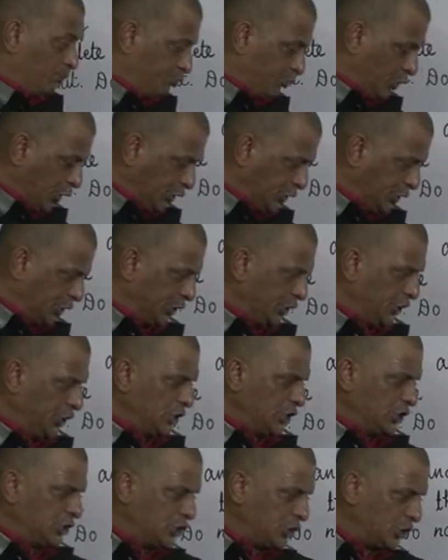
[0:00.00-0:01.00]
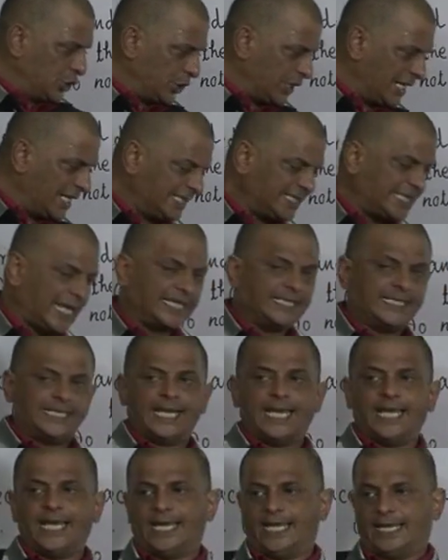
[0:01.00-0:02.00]
produced during the
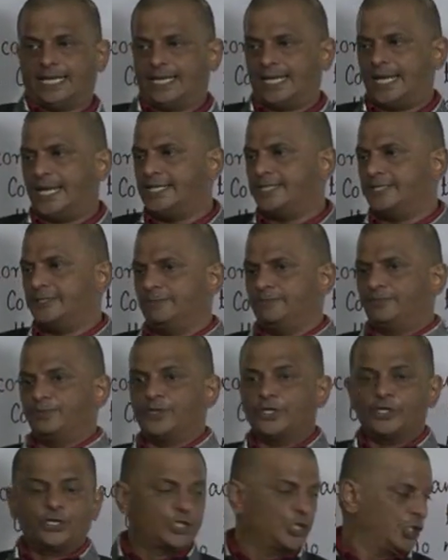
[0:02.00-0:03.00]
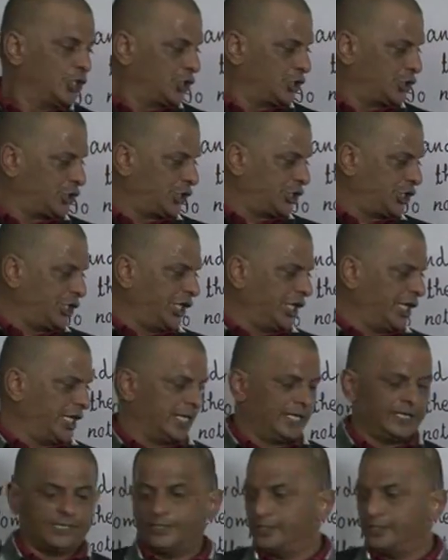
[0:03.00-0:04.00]
day. Right? She